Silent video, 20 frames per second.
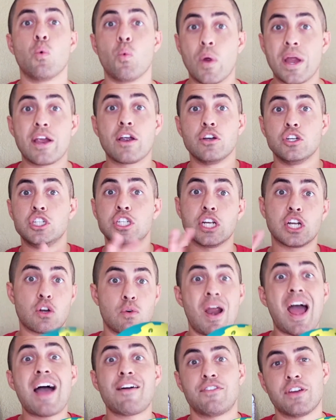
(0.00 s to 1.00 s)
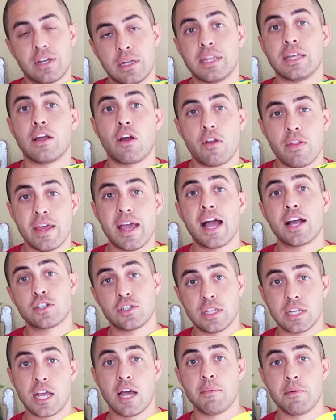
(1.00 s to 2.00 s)
where geographically are they
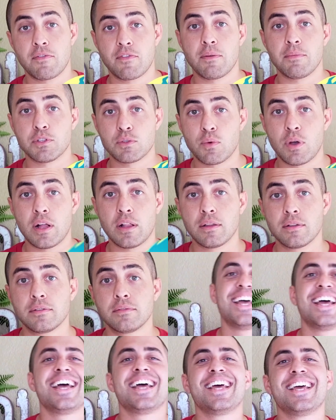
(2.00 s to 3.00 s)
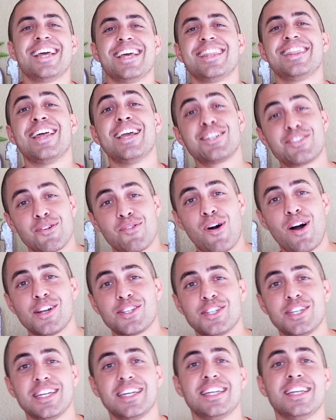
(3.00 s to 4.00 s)
actually coming from as well. Thanks for
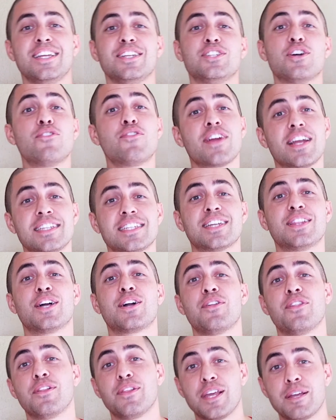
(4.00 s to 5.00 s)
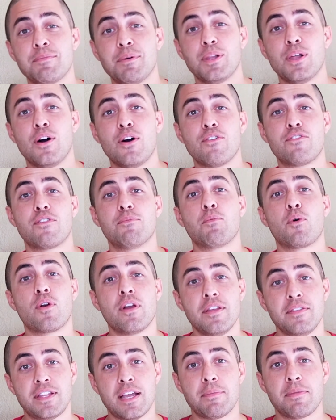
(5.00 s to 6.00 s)
watching. Don't forget to click on the link below for
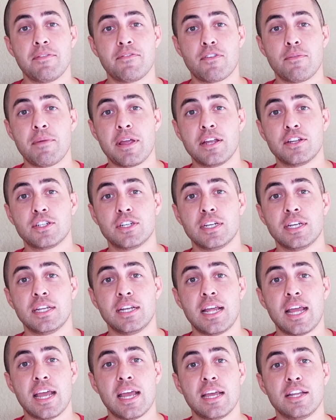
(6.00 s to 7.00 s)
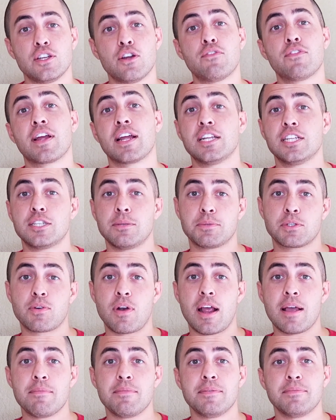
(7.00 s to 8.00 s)
more in-depth information, and don't forget to
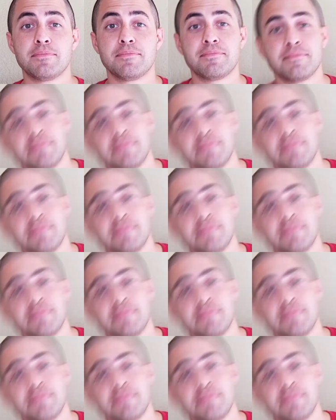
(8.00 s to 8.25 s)
subscribe.